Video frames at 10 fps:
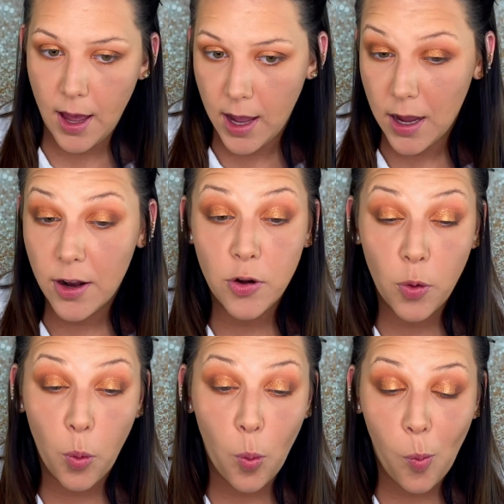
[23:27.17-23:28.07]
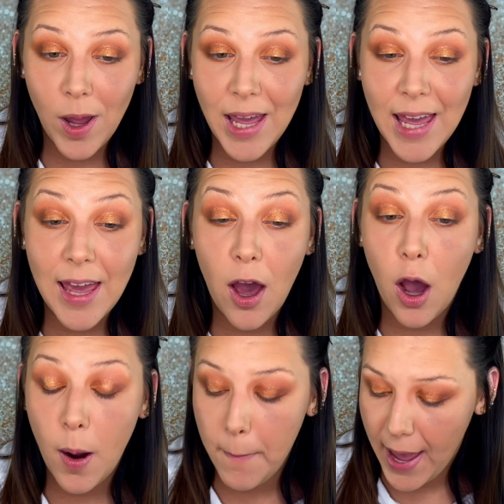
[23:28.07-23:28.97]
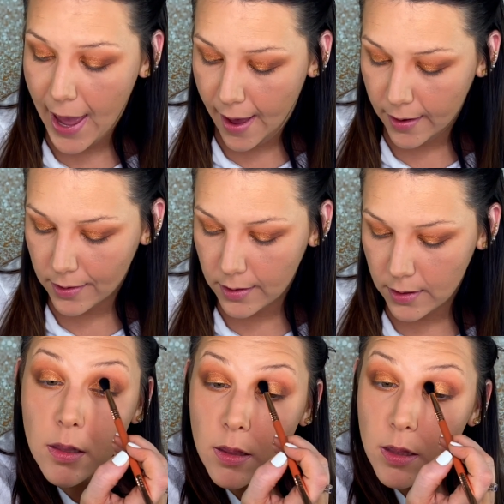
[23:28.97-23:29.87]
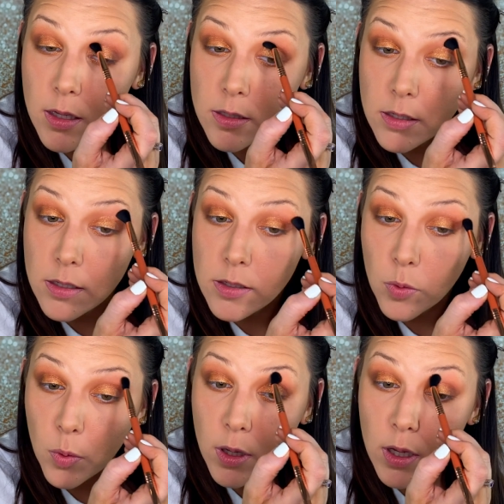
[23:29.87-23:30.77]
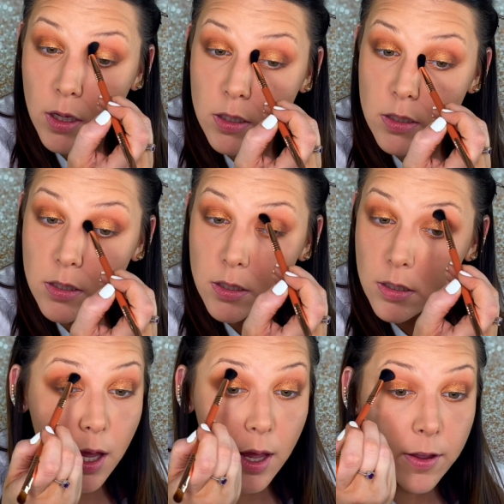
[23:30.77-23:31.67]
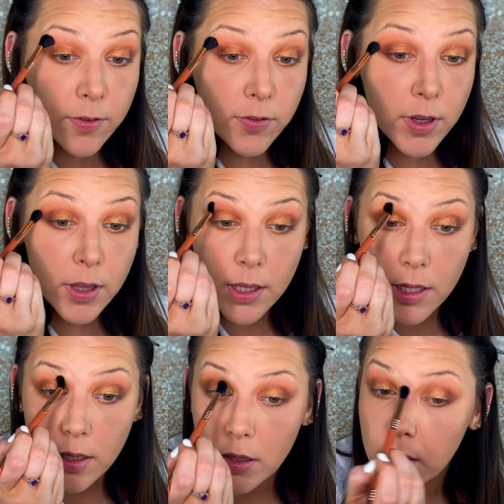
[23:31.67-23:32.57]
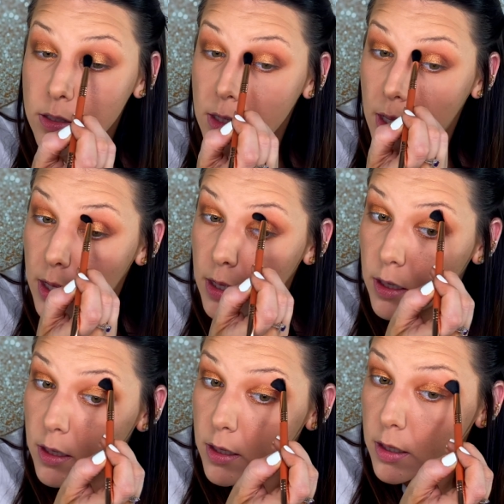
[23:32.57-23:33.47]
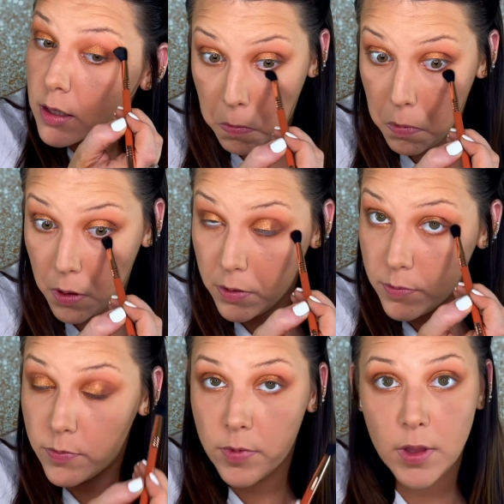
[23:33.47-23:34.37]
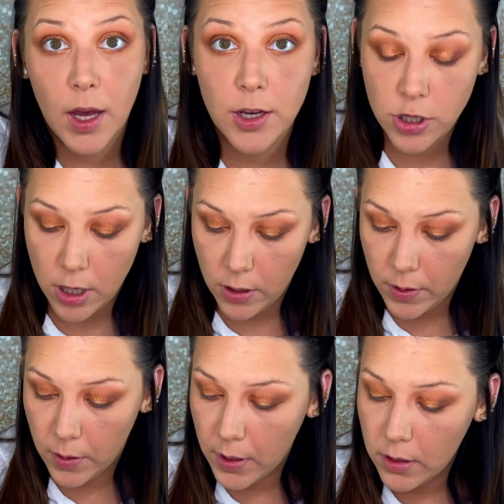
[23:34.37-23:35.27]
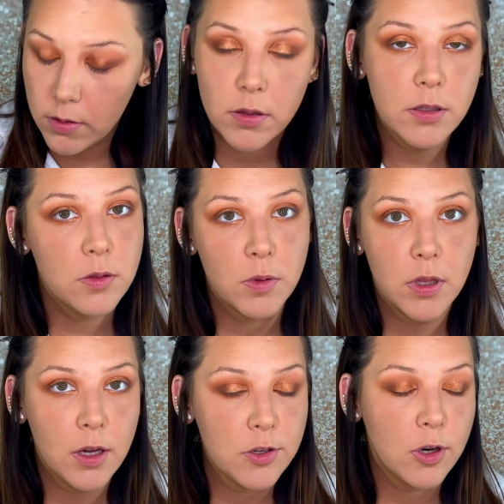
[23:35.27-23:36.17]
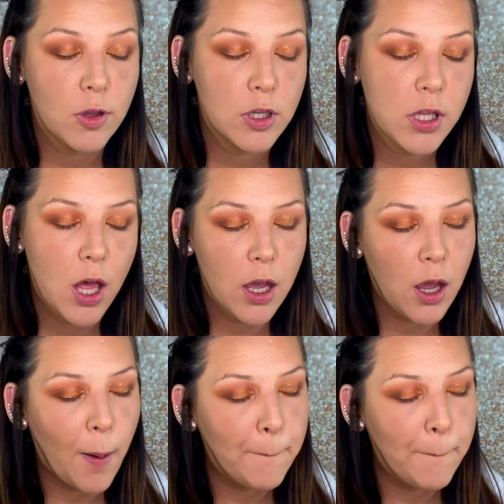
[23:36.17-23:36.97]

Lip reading: and we are back. And this is what everything looks like. Well, the eyeshadow anyway. This is what the eyeshadow looks like.